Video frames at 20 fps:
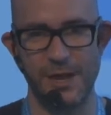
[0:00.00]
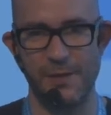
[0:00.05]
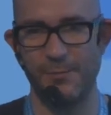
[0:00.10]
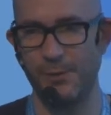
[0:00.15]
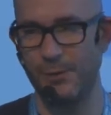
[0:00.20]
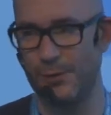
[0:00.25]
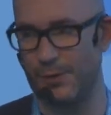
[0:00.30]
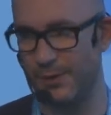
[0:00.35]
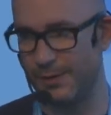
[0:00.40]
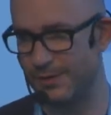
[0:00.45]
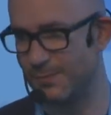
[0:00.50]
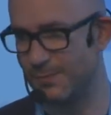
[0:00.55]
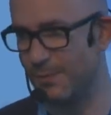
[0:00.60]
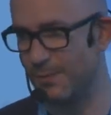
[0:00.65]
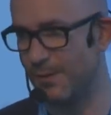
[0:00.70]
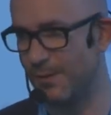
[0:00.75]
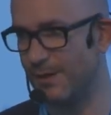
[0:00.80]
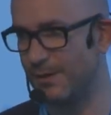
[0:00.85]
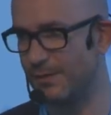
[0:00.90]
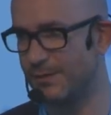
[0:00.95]
everything is
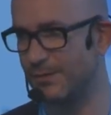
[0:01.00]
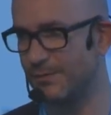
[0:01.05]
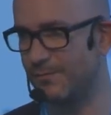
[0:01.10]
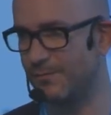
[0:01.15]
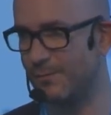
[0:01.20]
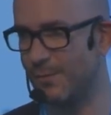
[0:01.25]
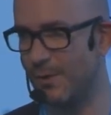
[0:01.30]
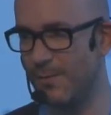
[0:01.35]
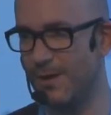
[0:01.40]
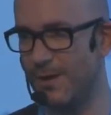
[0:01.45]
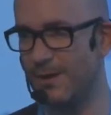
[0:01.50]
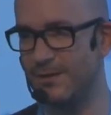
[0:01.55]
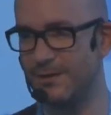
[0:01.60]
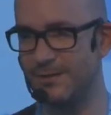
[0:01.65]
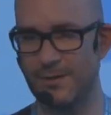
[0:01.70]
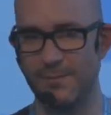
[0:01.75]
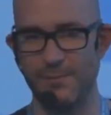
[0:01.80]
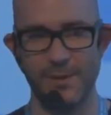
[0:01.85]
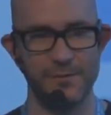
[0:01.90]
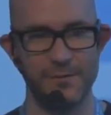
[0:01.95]
mobile. So mobile
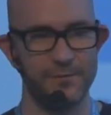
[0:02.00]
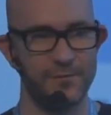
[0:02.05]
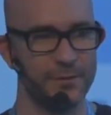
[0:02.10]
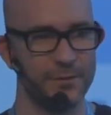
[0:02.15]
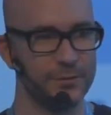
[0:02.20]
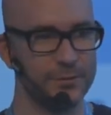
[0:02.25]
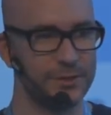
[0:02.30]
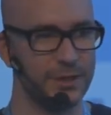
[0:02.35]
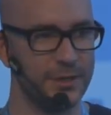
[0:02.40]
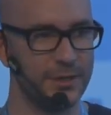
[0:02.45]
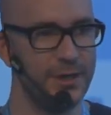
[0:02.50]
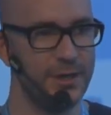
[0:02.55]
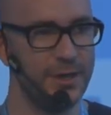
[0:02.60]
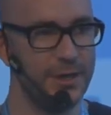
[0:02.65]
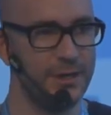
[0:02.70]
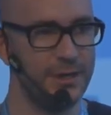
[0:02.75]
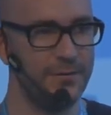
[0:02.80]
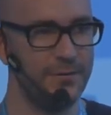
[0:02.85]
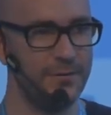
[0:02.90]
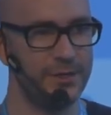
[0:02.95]
is their main focus. And
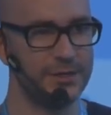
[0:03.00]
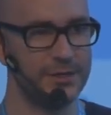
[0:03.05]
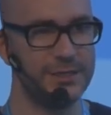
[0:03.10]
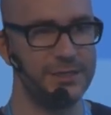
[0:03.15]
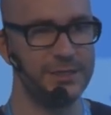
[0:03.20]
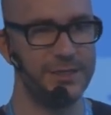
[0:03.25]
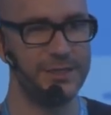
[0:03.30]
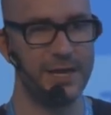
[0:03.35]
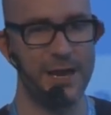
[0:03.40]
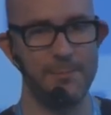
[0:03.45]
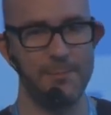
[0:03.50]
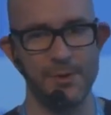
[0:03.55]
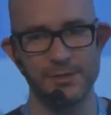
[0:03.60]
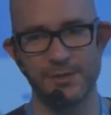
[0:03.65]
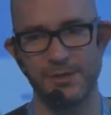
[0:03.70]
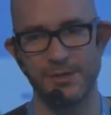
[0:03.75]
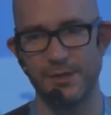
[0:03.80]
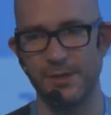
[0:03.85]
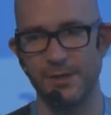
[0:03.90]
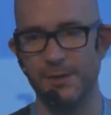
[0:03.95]
if you can see the
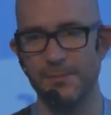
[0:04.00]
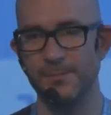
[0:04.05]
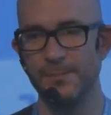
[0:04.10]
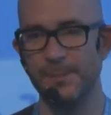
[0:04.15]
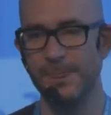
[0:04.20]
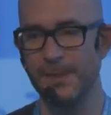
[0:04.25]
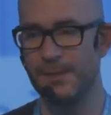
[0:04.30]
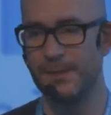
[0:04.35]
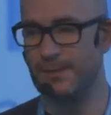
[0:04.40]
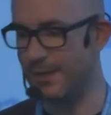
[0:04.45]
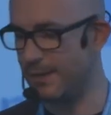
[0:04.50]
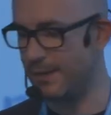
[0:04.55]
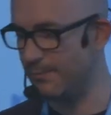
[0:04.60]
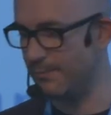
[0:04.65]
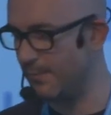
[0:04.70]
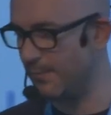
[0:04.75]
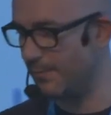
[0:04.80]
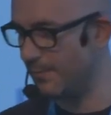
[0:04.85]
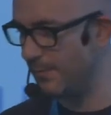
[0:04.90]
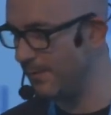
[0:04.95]
numbers here,
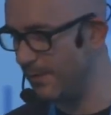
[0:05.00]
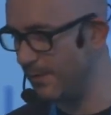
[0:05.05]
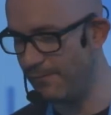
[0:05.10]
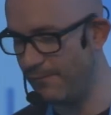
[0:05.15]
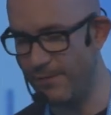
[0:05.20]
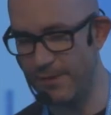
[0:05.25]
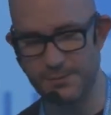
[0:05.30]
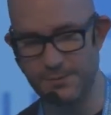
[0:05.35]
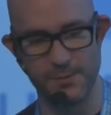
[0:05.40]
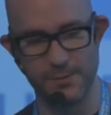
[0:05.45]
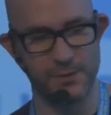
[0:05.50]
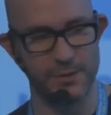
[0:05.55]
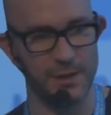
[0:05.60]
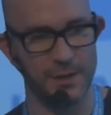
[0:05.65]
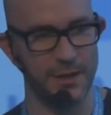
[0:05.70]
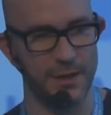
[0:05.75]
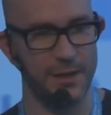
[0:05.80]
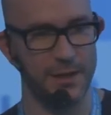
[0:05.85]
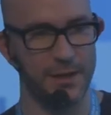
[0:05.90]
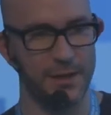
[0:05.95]
then the
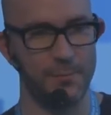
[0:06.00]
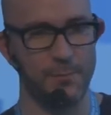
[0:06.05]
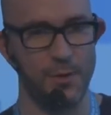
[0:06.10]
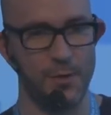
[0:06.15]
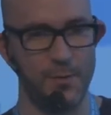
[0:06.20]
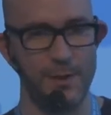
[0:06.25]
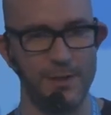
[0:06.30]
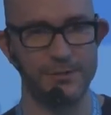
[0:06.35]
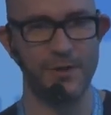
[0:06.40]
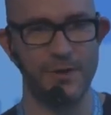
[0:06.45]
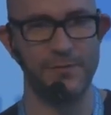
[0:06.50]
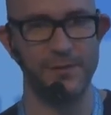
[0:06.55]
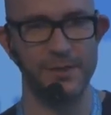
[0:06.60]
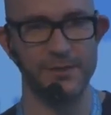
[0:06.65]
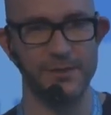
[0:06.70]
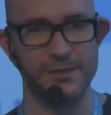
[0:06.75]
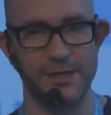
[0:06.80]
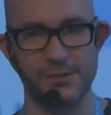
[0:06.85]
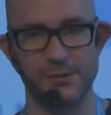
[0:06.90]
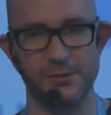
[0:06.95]
Facebook uh, mobile
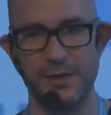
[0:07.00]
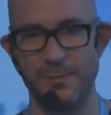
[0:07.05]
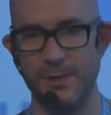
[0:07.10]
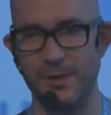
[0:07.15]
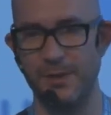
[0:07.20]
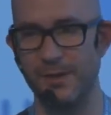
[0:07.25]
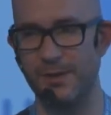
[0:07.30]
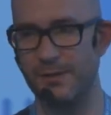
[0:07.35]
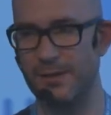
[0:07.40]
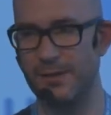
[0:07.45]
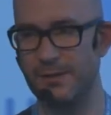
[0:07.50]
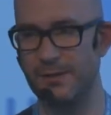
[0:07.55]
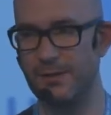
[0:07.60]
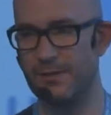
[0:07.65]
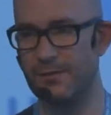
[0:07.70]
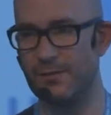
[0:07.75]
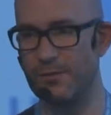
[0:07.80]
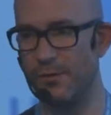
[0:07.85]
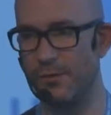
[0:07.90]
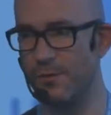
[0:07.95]
traffic is actually bigger than
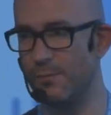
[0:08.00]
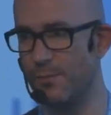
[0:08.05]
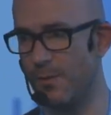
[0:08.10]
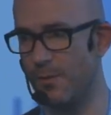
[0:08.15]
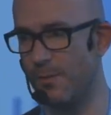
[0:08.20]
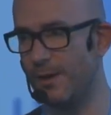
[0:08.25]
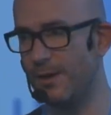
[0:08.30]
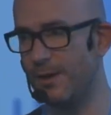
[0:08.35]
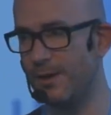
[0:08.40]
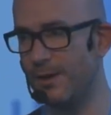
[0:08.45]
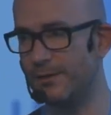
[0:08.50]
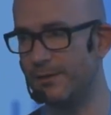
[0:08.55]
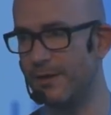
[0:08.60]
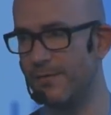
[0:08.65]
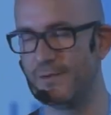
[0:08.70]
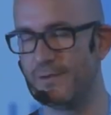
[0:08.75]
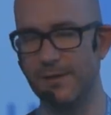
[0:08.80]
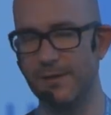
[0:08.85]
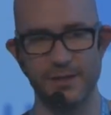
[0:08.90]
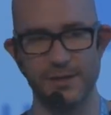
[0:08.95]
the non-mobile
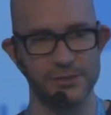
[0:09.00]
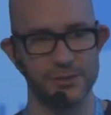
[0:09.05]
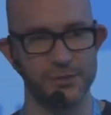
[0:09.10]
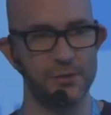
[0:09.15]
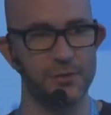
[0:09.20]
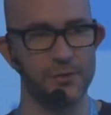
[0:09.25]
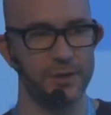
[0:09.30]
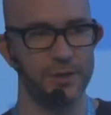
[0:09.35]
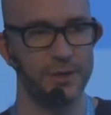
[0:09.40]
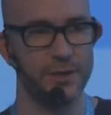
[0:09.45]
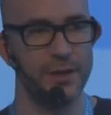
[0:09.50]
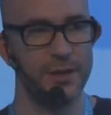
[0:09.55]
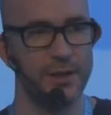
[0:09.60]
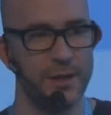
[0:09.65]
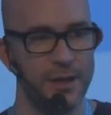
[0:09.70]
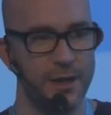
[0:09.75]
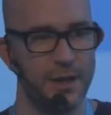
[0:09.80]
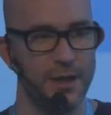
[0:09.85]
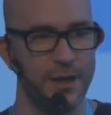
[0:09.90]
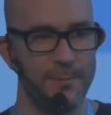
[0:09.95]
traffic and is growing
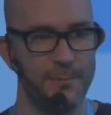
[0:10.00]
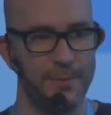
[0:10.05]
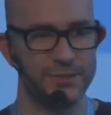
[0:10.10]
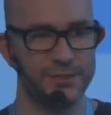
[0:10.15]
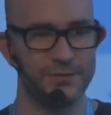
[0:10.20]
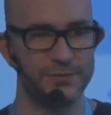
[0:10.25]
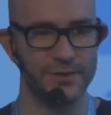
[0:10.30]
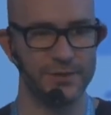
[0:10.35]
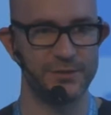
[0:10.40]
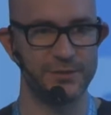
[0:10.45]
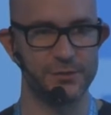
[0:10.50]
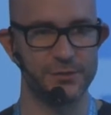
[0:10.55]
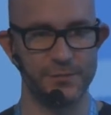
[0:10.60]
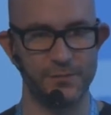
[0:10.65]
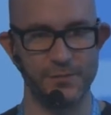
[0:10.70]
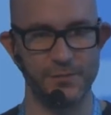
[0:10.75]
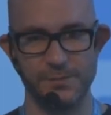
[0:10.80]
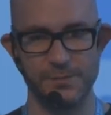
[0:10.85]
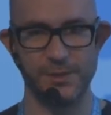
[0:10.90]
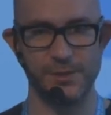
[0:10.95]
uh, much faster.
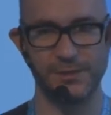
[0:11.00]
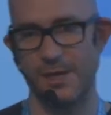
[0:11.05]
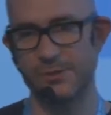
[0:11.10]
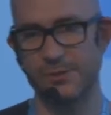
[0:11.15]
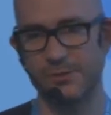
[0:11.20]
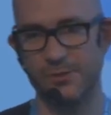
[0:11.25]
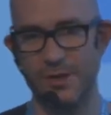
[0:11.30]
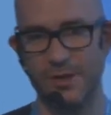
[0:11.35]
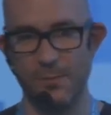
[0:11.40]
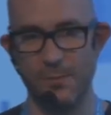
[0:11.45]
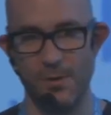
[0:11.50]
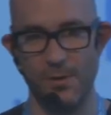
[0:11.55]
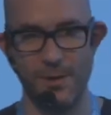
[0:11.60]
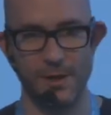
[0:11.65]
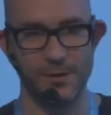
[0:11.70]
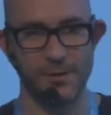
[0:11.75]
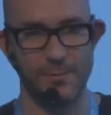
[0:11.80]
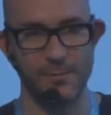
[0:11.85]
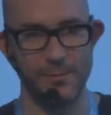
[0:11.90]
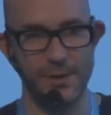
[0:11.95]
So Facebook is actually a
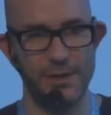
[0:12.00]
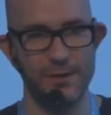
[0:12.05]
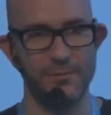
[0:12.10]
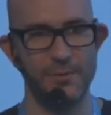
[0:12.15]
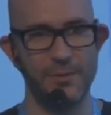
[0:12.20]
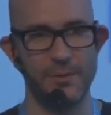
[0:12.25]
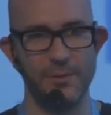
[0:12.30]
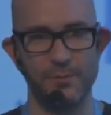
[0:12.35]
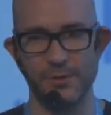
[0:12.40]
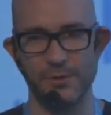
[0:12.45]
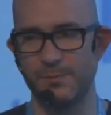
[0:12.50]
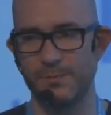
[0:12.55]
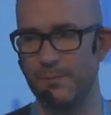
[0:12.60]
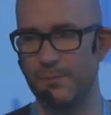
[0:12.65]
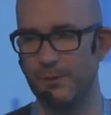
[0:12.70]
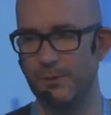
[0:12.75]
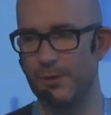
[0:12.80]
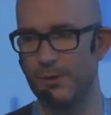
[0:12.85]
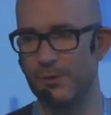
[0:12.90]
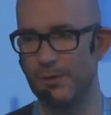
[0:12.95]
mobile company, even though most
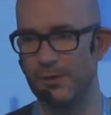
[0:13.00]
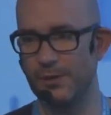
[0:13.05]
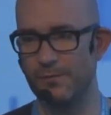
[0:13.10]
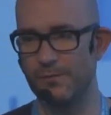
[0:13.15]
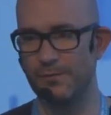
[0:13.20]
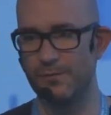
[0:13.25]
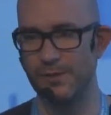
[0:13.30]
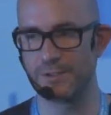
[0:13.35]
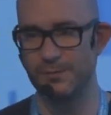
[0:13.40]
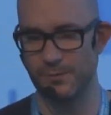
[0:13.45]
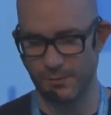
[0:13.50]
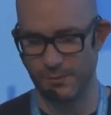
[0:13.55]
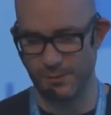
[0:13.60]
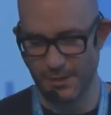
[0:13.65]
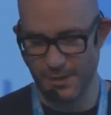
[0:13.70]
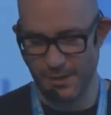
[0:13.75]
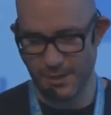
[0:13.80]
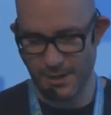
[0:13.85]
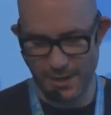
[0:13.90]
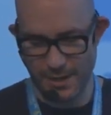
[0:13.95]
people don't think of Facebook
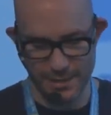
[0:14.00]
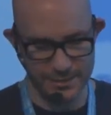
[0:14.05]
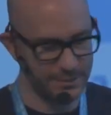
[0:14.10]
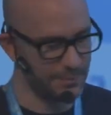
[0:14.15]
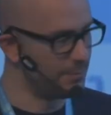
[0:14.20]
as a